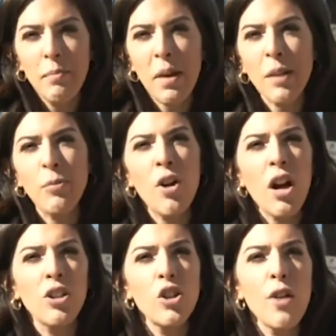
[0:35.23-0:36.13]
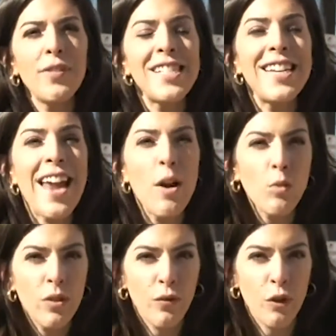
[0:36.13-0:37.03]
Mayor Baraka's office now
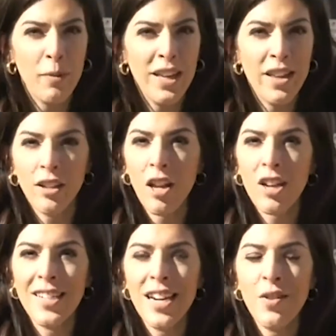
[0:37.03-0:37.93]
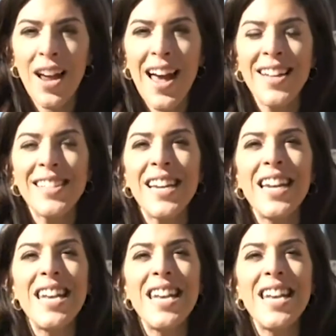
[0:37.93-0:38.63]
confirming that a lockdown has